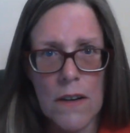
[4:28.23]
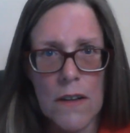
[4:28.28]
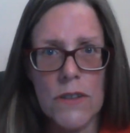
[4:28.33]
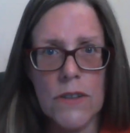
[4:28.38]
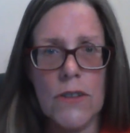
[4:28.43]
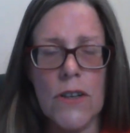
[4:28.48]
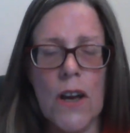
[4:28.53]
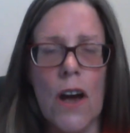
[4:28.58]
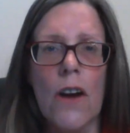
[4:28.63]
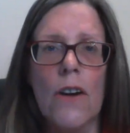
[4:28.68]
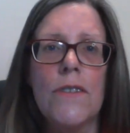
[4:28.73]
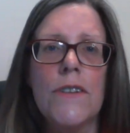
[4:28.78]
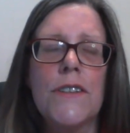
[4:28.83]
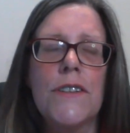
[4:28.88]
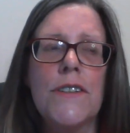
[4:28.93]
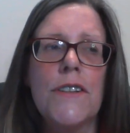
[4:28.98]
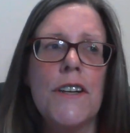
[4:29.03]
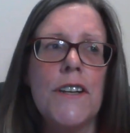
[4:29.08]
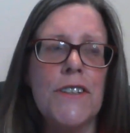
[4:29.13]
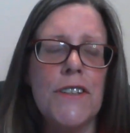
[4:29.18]
So
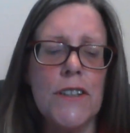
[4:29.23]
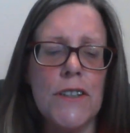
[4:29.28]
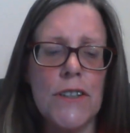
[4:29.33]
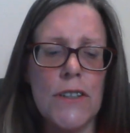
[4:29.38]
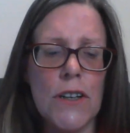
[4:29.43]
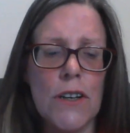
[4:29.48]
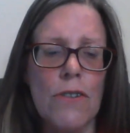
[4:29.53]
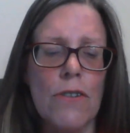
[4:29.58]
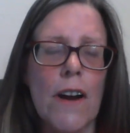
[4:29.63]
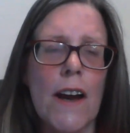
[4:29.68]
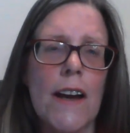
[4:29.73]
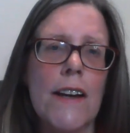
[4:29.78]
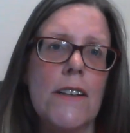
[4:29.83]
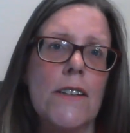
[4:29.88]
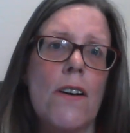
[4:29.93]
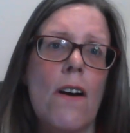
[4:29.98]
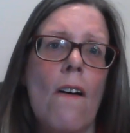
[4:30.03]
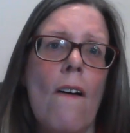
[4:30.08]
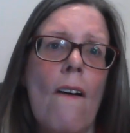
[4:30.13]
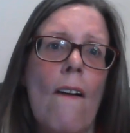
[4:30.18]
this is a great
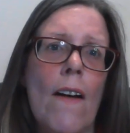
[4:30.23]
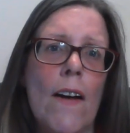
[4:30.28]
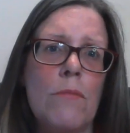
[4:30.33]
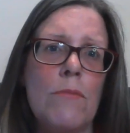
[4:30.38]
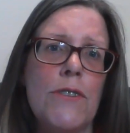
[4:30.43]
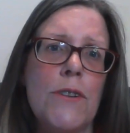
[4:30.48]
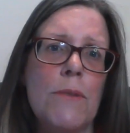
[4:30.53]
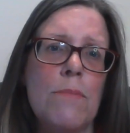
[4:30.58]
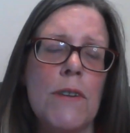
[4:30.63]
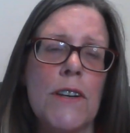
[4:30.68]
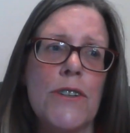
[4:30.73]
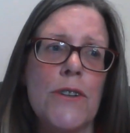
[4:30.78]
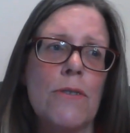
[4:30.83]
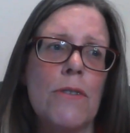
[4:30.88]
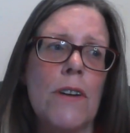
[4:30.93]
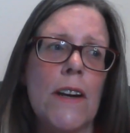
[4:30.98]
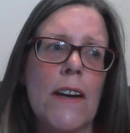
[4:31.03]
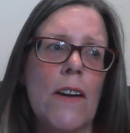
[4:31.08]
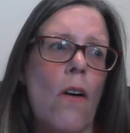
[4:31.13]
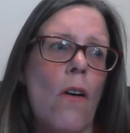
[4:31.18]
time to be
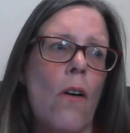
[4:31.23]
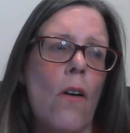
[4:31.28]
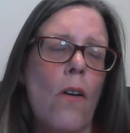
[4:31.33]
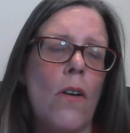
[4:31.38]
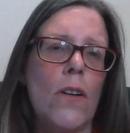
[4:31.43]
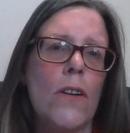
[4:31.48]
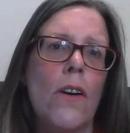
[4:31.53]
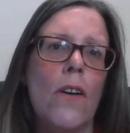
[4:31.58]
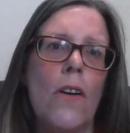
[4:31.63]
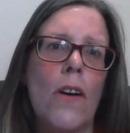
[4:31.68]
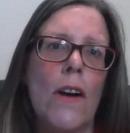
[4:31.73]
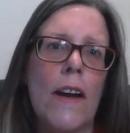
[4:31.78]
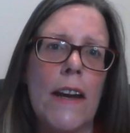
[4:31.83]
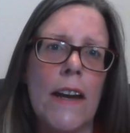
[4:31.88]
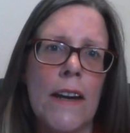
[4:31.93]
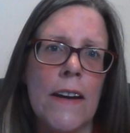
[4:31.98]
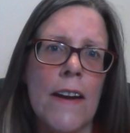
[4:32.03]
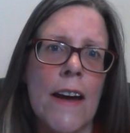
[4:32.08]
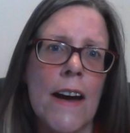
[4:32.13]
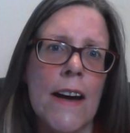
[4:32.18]
doing all your
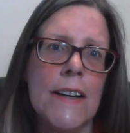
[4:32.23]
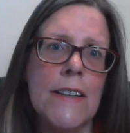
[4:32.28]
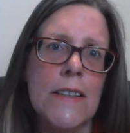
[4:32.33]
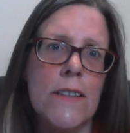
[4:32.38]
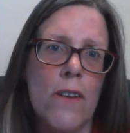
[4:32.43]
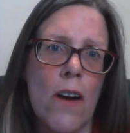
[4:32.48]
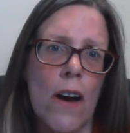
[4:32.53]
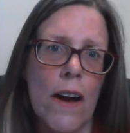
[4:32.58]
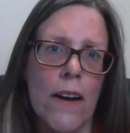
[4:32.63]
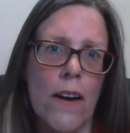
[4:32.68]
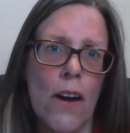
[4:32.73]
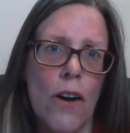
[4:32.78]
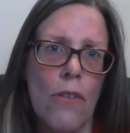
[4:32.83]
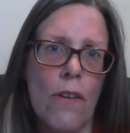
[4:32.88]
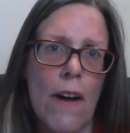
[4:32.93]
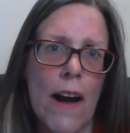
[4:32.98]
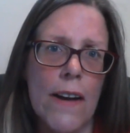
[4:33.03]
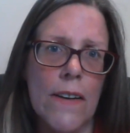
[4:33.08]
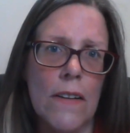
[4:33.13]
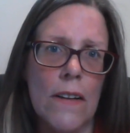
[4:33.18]
inner
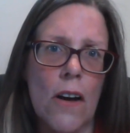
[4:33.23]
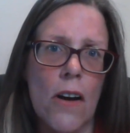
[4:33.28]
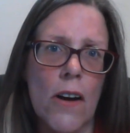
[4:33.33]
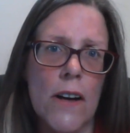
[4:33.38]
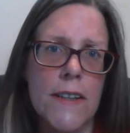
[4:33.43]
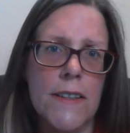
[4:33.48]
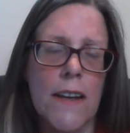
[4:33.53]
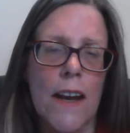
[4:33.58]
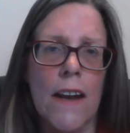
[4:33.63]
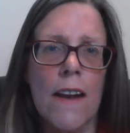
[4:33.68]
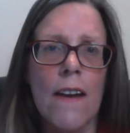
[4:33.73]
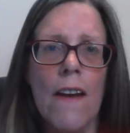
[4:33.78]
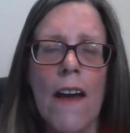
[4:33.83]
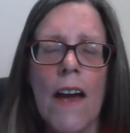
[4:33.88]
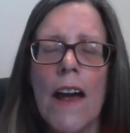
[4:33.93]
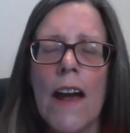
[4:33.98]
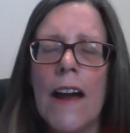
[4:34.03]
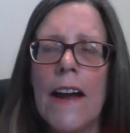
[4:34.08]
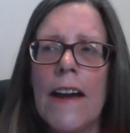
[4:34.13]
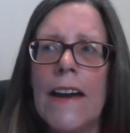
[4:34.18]
psychoanalyzing,
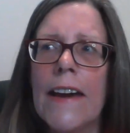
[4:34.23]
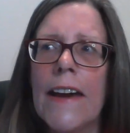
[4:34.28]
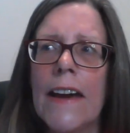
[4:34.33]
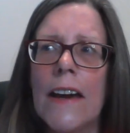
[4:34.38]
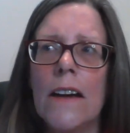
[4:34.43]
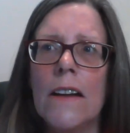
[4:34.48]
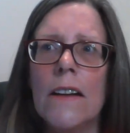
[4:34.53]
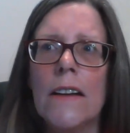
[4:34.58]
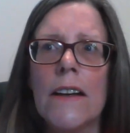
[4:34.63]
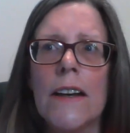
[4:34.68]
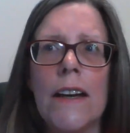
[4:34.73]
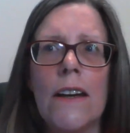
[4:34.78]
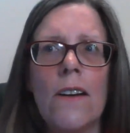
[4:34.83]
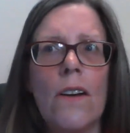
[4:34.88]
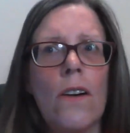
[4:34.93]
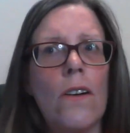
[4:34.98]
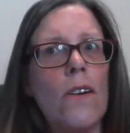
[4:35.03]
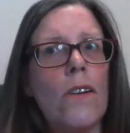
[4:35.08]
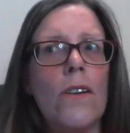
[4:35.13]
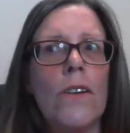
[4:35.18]
healing
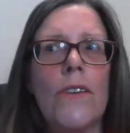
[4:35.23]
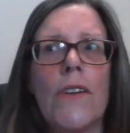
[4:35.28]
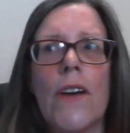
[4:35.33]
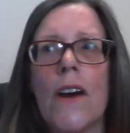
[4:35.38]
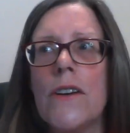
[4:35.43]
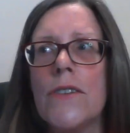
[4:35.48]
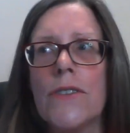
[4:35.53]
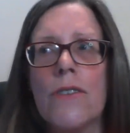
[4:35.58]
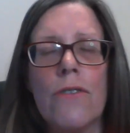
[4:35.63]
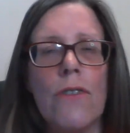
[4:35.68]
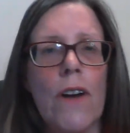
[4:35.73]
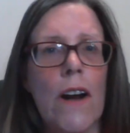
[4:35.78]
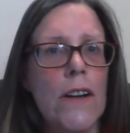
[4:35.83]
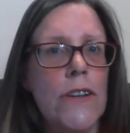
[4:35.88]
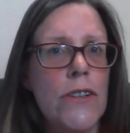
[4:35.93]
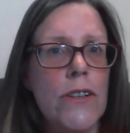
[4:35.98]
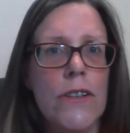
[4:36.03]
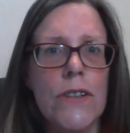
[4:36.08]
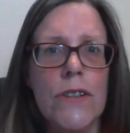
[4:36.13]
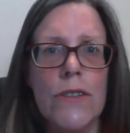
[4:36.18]
all those
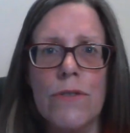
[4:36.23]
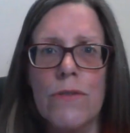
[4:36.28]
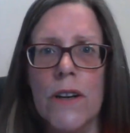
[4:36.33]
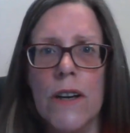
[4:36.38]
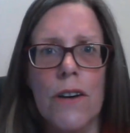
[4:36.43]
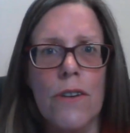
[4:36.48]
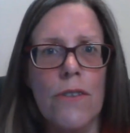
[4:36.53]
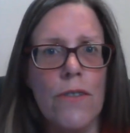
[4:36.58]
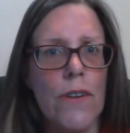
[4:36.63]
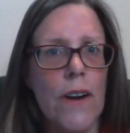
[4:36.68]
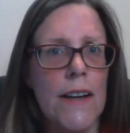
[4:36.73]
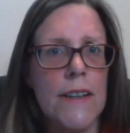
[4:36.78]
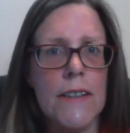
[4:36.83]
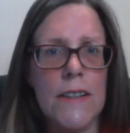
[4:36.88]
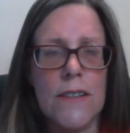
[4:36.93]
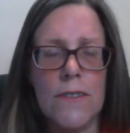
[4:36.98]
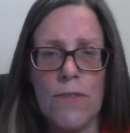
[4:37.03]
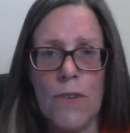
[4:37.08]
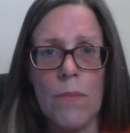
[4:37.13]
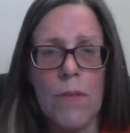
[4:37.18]
grudges,
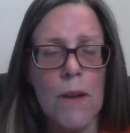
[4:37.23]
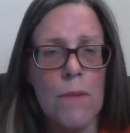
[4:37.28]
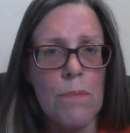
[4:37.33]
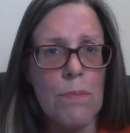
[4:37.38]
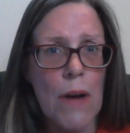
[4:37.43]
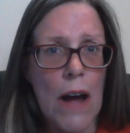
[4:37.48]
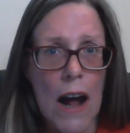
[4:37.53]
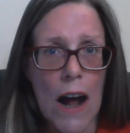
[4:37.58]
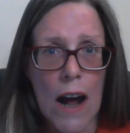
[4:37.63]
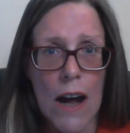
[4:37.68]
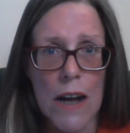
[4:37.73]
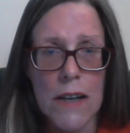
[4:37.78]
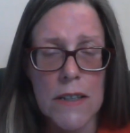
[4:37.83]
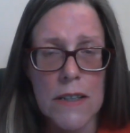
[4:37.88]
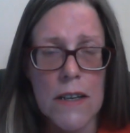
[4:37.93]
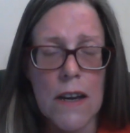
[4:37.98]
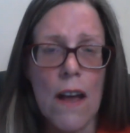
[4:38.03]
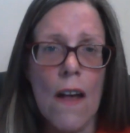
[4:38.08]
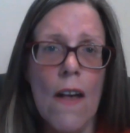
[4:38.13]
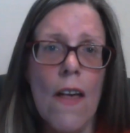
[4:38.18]
regrets from the
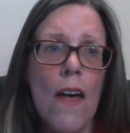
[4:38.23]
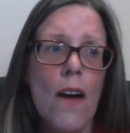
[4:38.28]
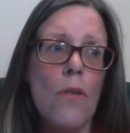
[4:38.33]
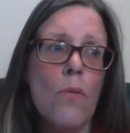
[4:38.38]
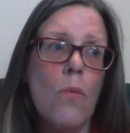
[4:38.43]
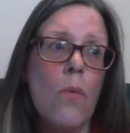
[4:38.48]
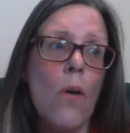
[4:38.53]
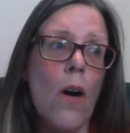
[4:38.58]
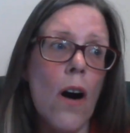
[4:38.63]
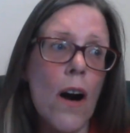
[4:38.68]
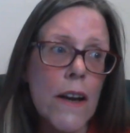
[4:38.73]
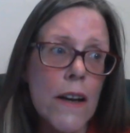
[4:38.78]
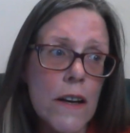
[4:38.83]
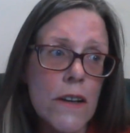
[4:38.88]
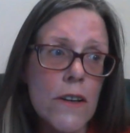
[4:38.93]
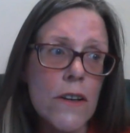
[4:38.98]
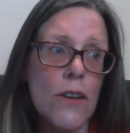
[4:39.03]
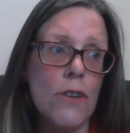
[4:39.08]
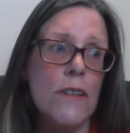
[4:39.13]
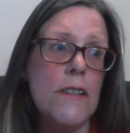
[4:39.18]
past. Why
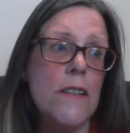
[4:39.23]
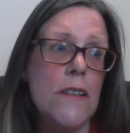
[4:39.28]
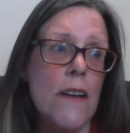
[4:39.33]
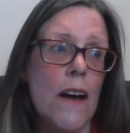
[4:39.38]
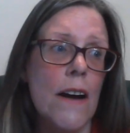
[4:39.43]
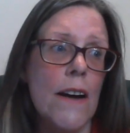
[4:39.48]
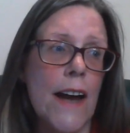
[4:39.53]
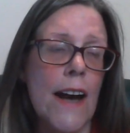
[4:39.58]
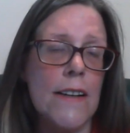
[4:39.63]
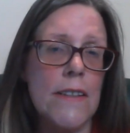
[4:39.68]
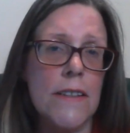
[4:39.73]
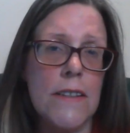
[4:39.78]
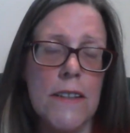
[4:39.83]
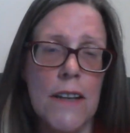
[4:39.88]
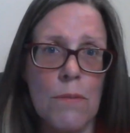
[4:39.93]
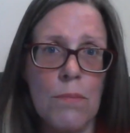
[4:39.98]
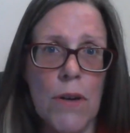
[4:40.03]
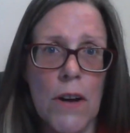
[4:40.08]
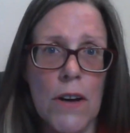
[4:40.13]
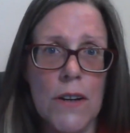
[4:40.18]
are you a
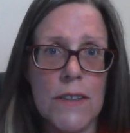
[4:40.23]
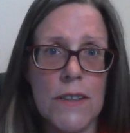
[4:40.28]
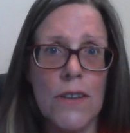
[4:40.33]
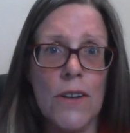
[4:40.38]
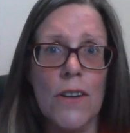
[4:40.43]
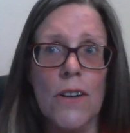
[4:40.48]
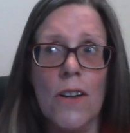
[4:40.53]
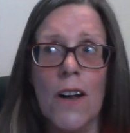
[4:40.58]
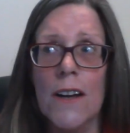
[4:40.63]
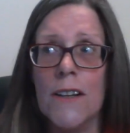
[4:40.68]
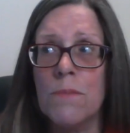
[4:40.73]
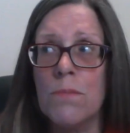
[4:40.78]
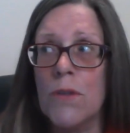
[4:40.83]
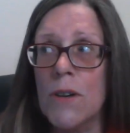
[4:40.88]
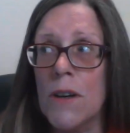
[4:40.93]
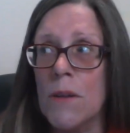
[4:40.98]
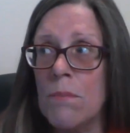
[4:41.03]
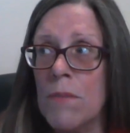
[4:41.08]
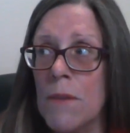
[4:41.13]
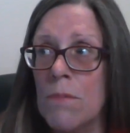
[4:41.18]
sarcastic person who likes
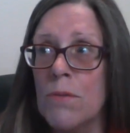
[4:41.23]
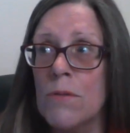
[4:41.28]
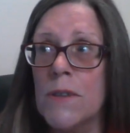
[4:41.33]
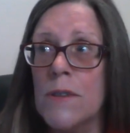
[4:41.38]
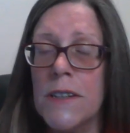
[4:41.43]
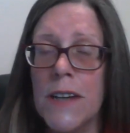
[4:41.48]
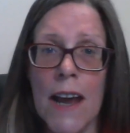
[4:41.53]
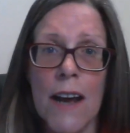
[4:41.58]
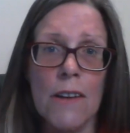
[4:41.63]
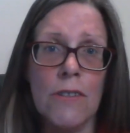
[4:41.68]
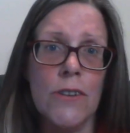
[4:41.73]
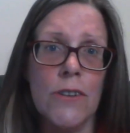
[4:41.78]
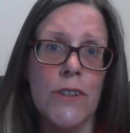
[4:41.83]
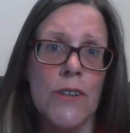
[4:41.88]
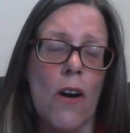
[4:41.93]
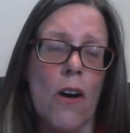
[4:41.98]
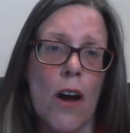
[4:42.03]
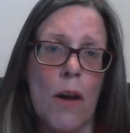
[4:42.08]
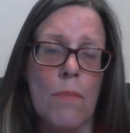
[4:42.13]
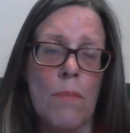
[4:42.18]
putting people down
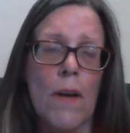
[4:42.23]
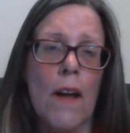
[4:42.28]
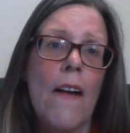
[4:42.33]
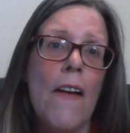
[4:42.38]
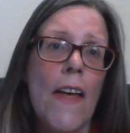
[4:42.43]
type?